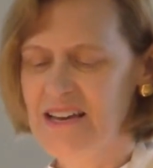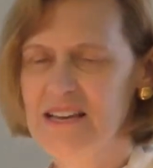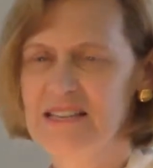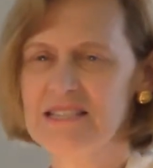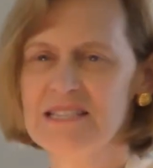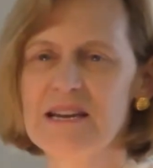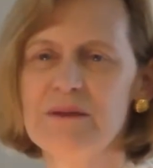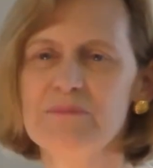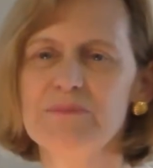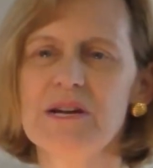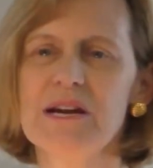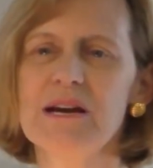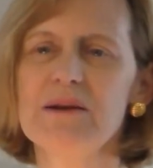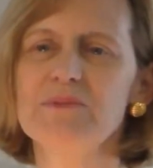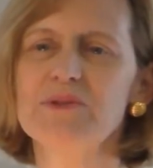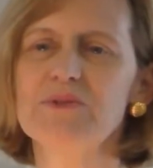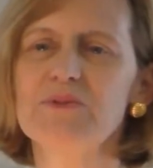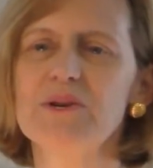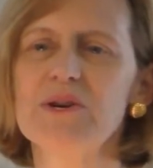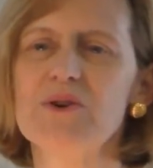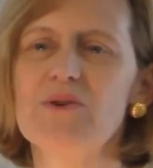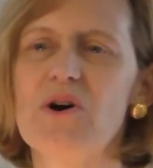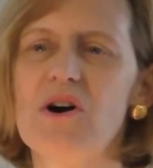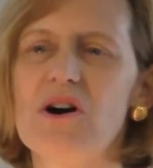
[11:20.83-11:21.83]
Sometimes
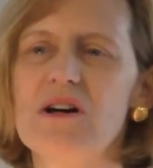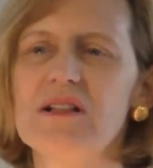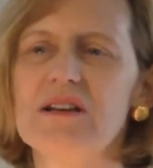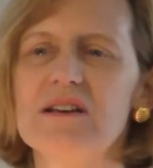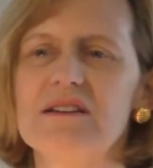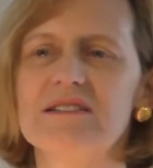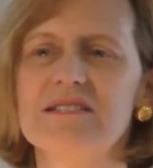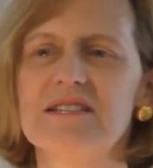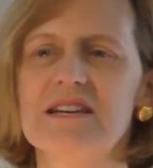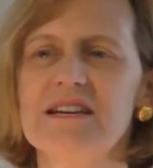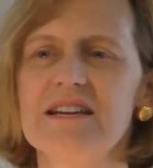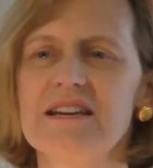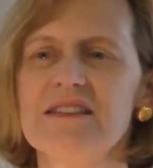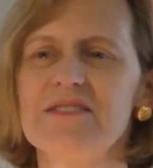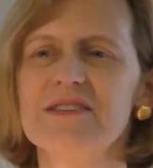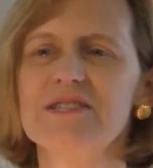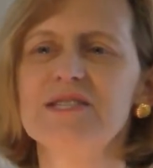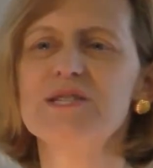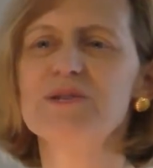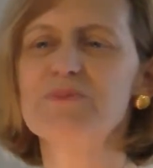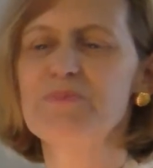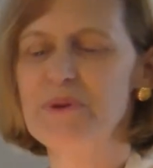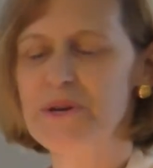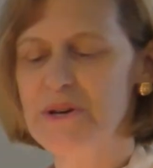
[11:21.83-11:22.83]
we call it the
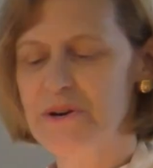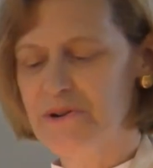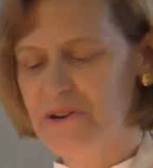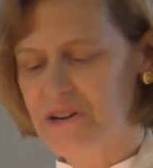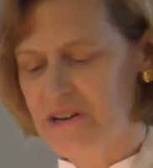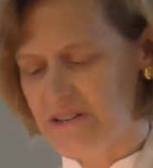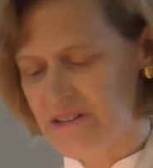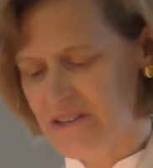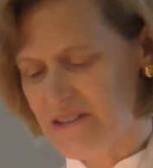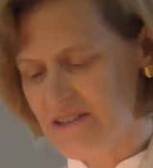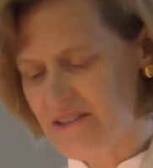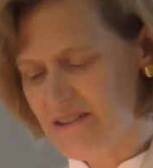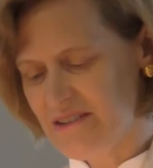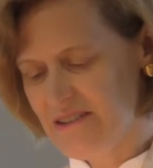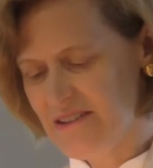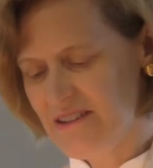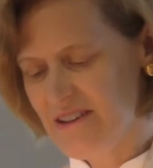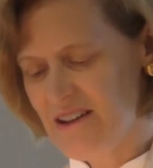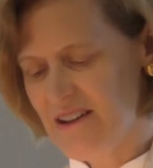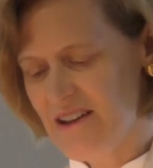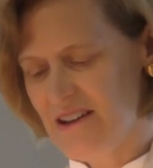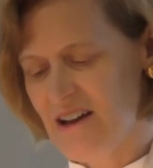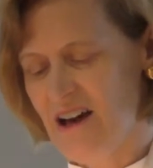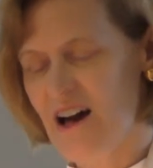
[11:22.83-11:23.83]
Spirit.
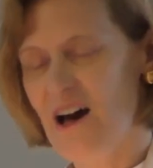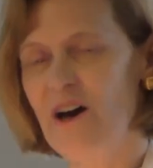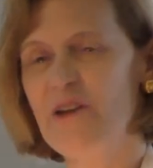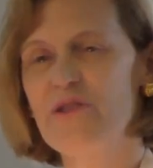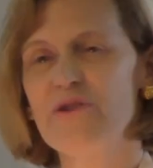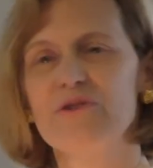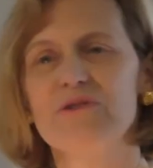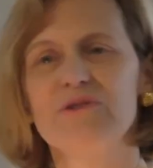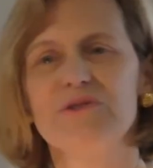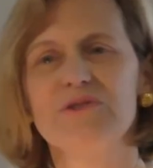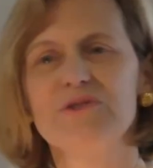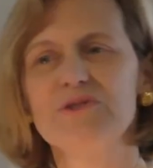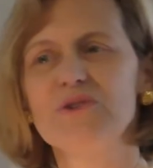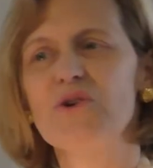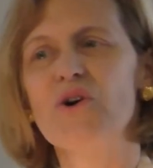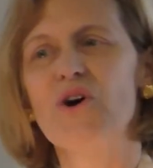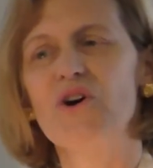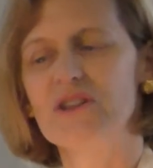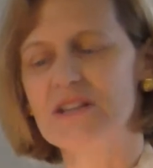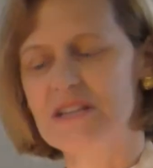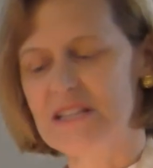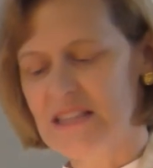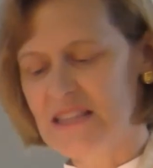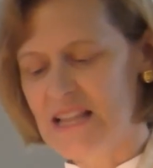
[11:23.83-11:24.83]
Others
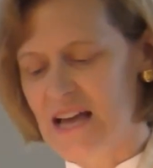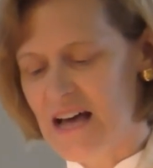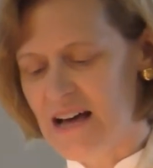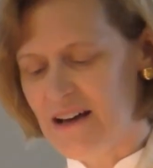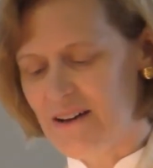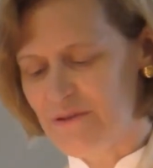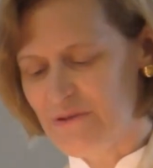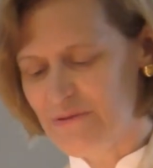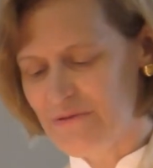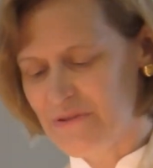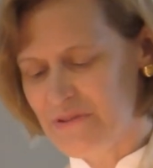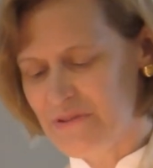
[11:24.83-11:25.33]
call it love.